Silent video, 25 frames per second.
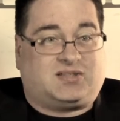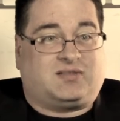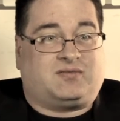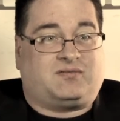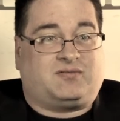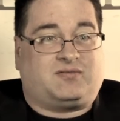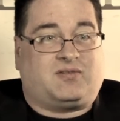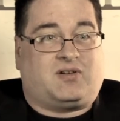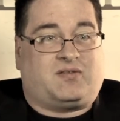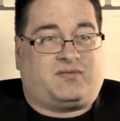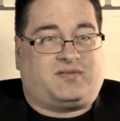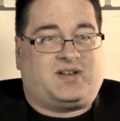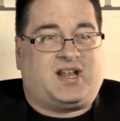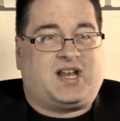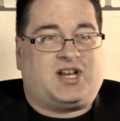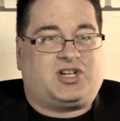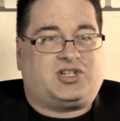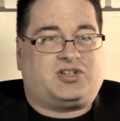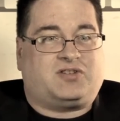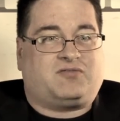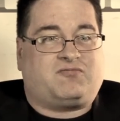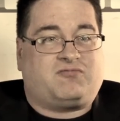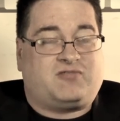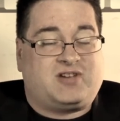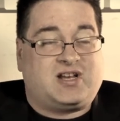of
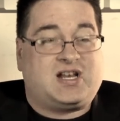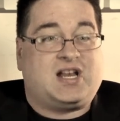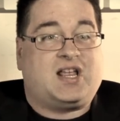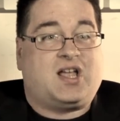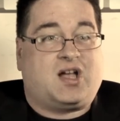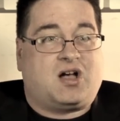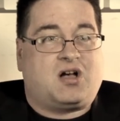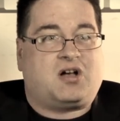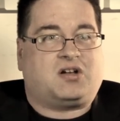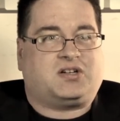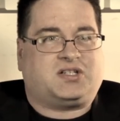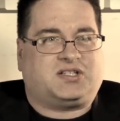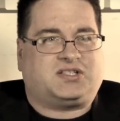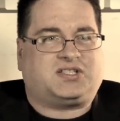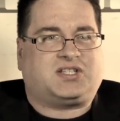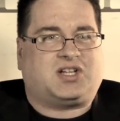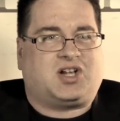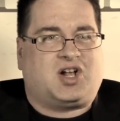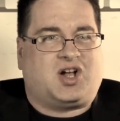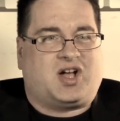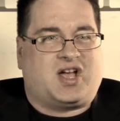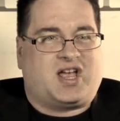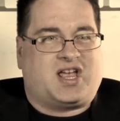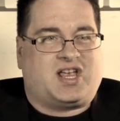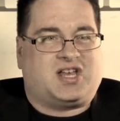nature really are
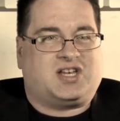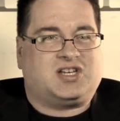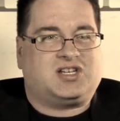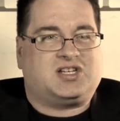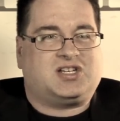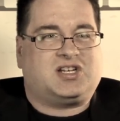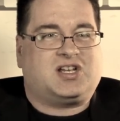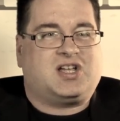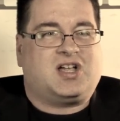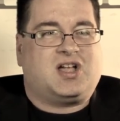designed,